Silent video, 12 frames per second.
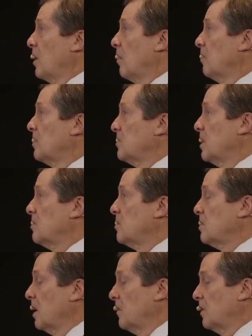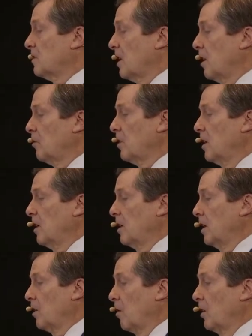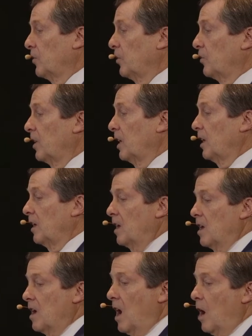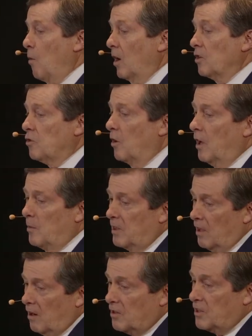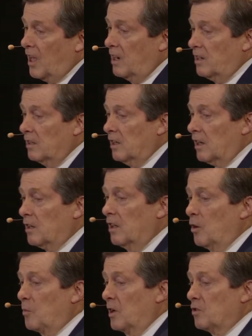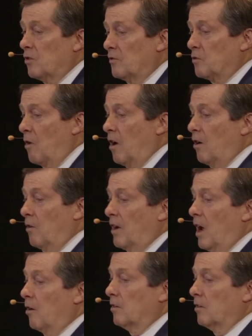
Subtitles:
by organizations like this out across the city. I want to show you, I mean, there's the idyllic, picture of Toronto and